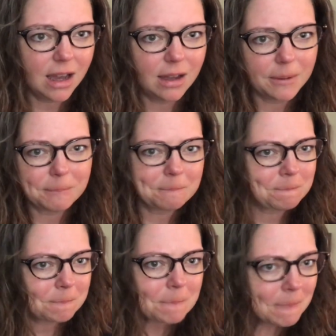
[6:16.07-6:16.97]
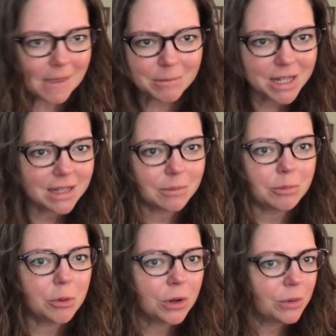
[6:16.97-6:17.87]
I mean, I get
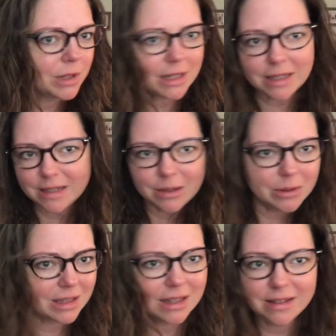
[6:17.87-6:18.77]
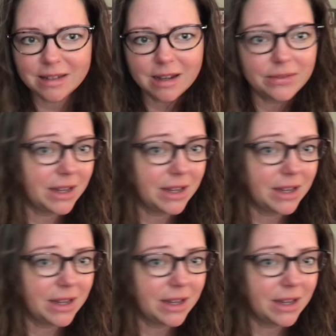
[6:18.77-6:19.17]
bored really easy with kids stuff.